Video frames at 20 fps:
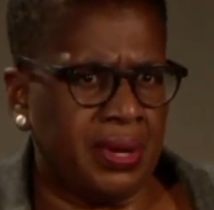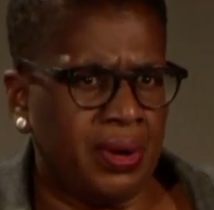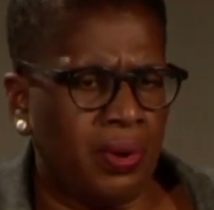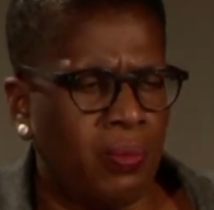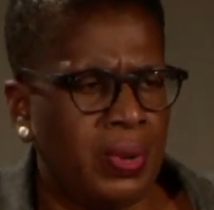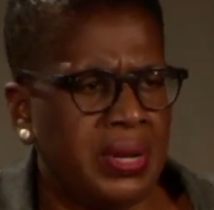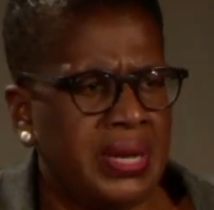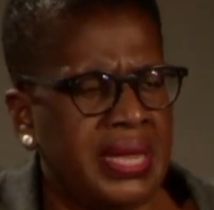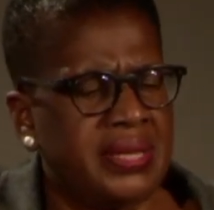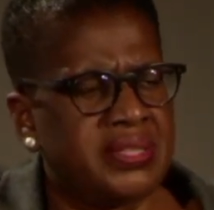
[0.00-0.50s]

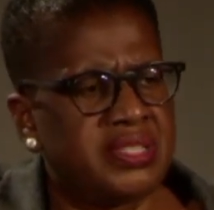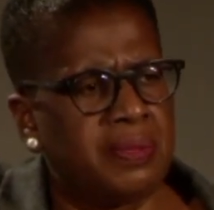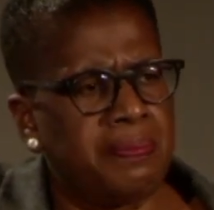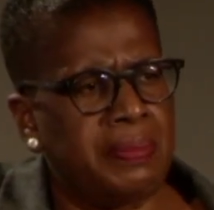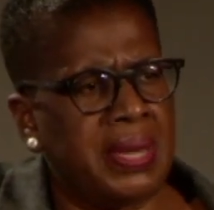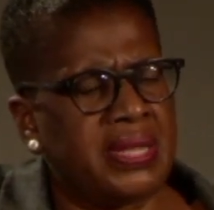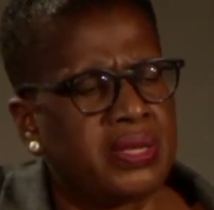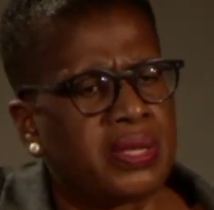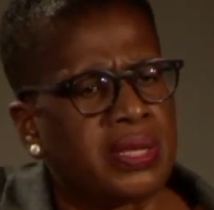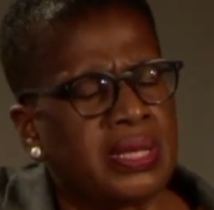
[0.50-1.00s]
We need to
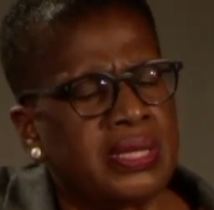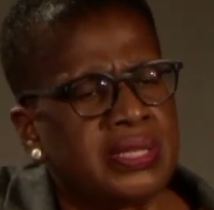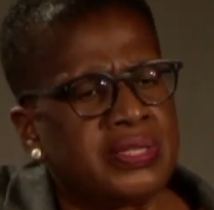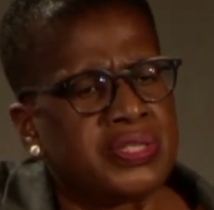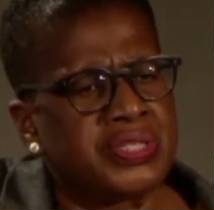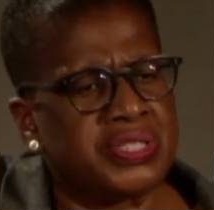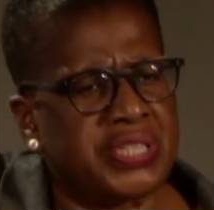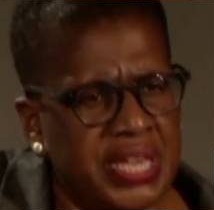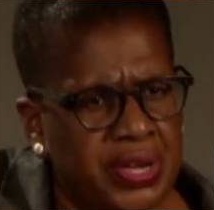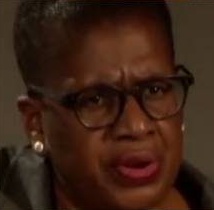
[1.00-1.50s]
meet
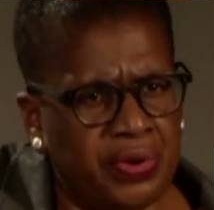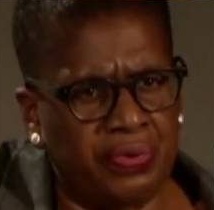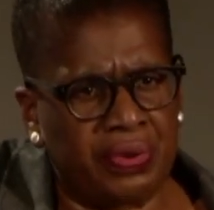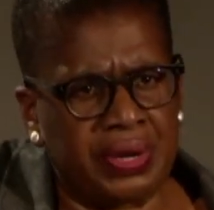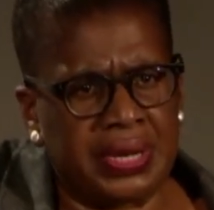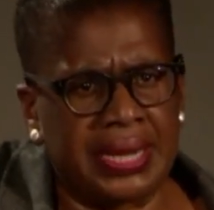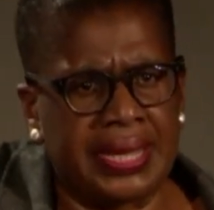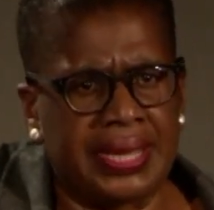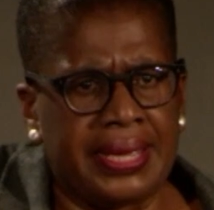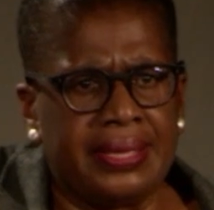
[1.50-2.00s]

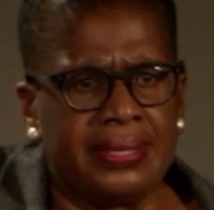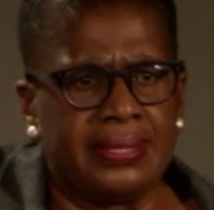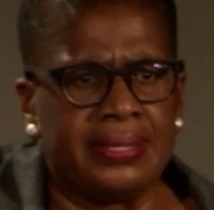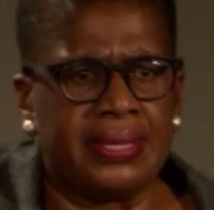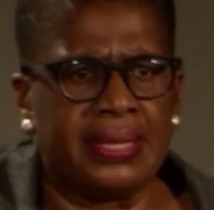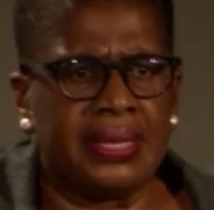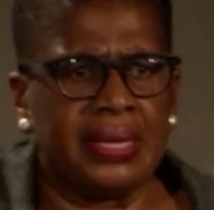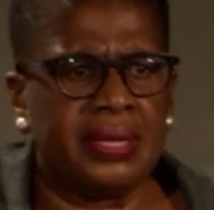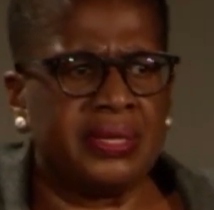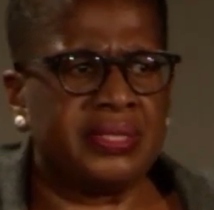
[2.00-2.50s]
secretly,
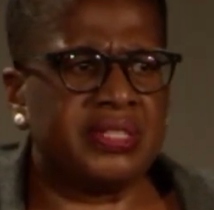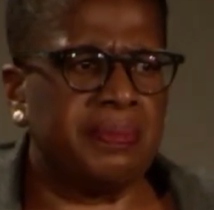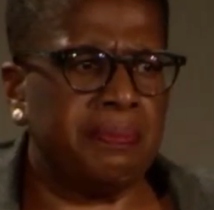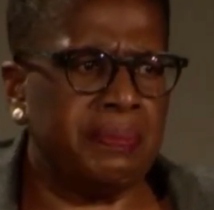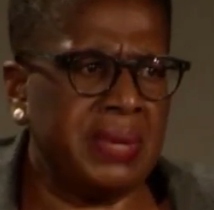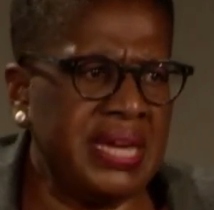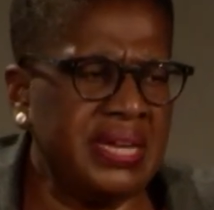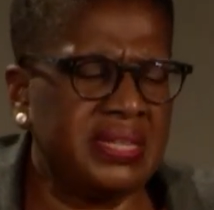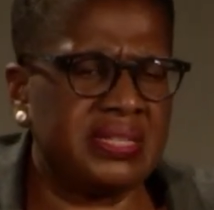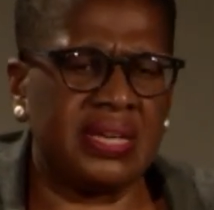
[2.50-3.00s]
to
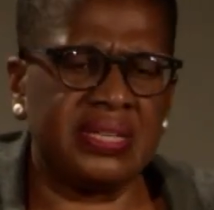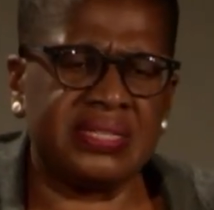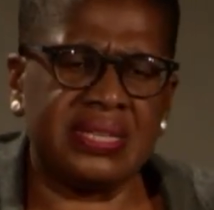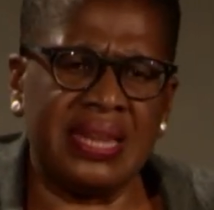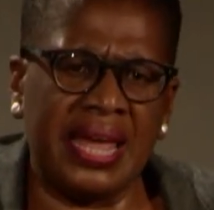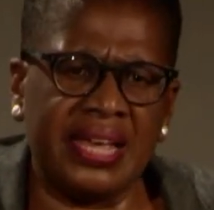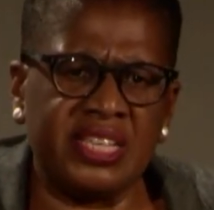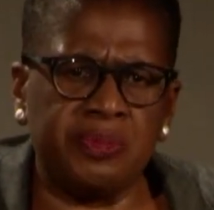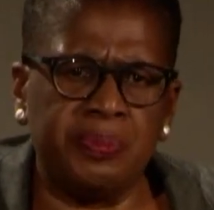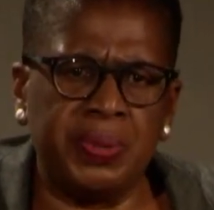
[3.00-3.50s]
meet as
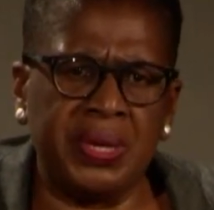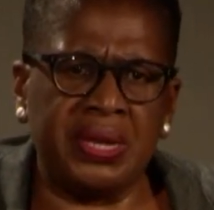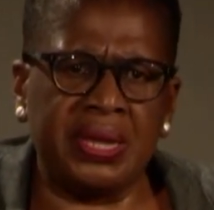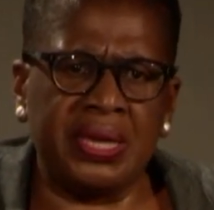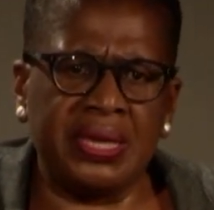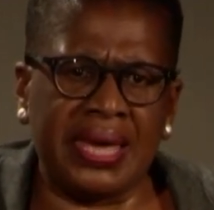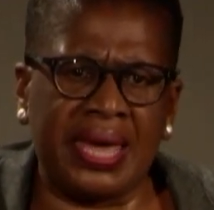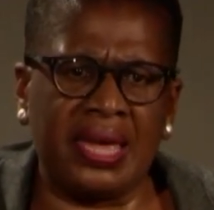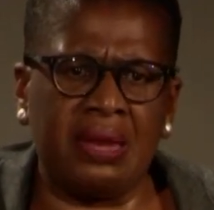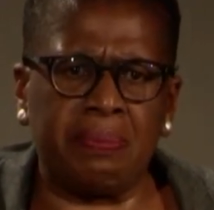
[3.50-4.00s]
lesbian
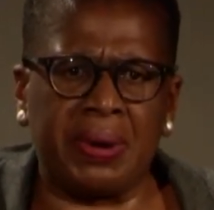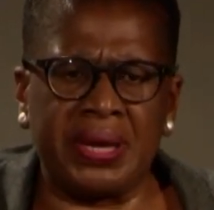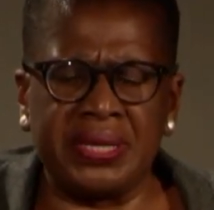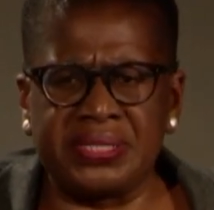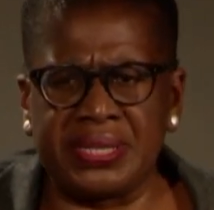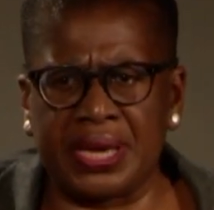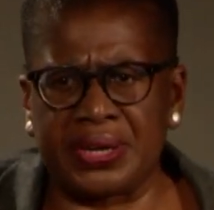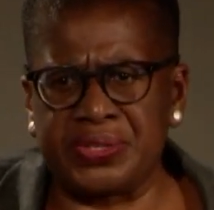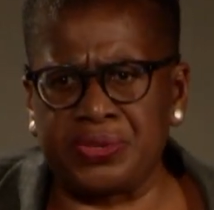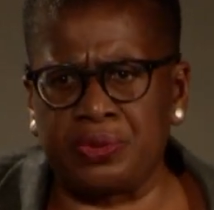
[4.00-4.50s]
and gay and
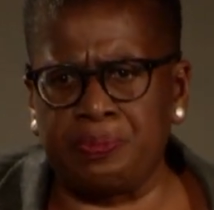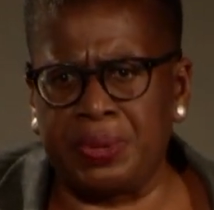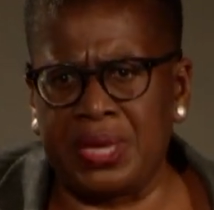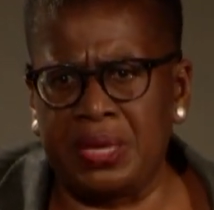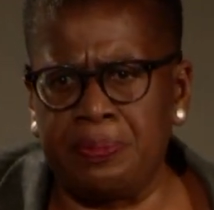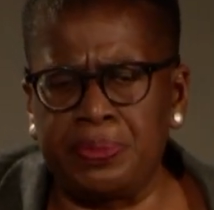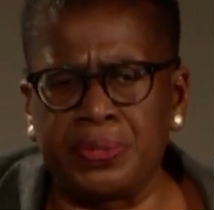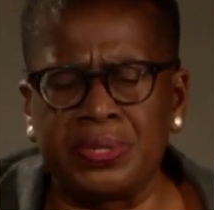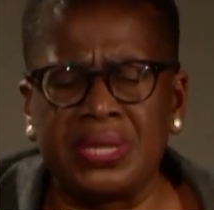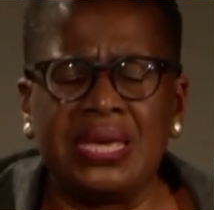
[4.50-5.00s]
bisexual
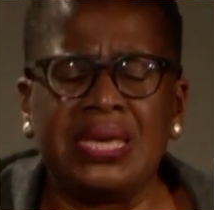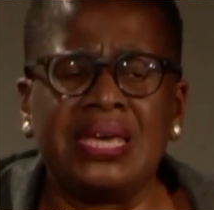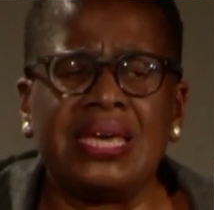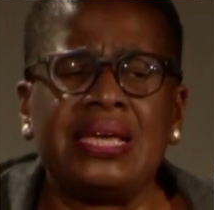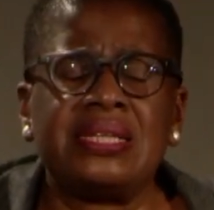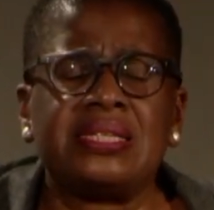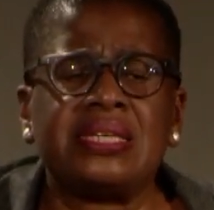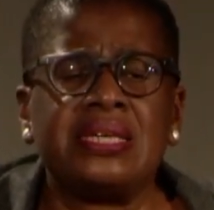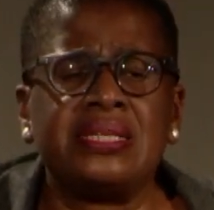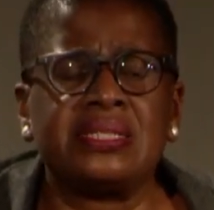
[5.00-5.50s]
people.
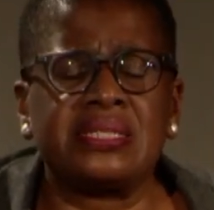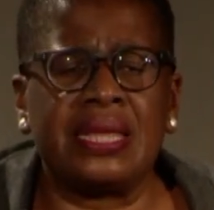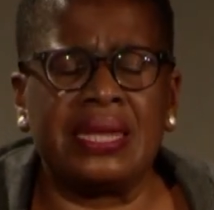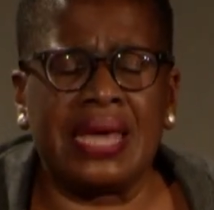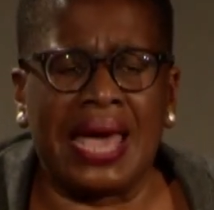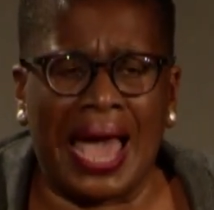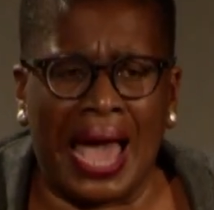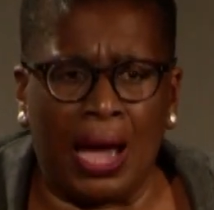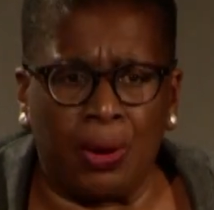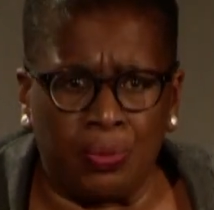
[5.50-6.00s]
It is
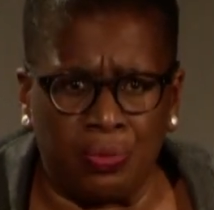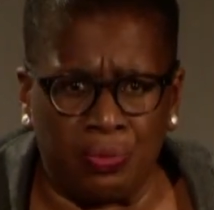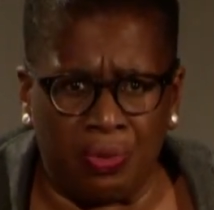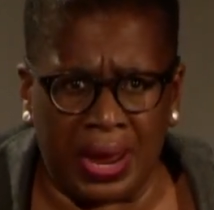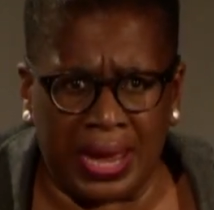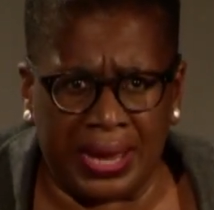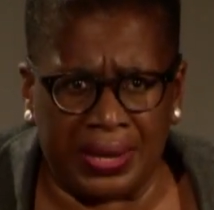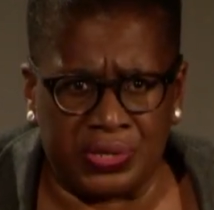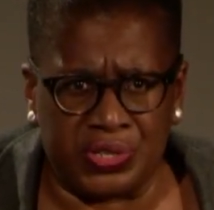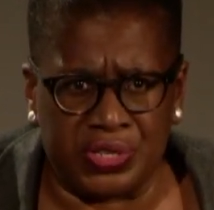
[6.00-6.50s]
an
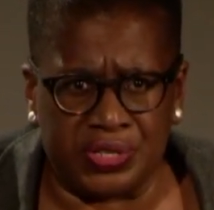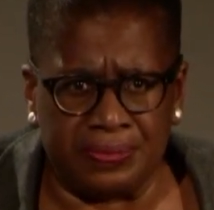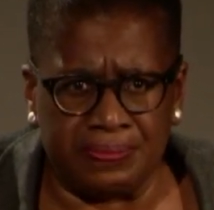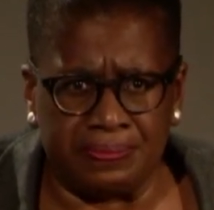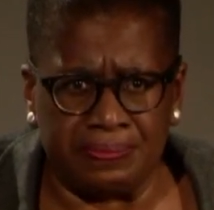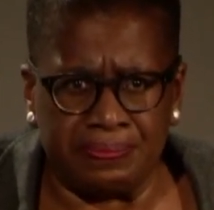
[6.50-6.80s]
outrage.